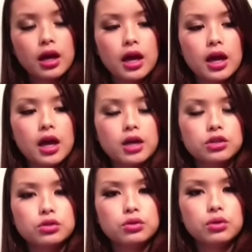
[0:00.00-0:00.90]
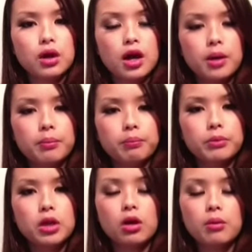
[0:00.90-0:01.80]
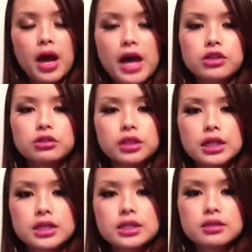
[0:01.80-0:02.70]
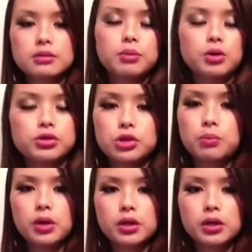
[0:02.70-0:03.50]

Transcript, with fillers: and do um, you know add your links post your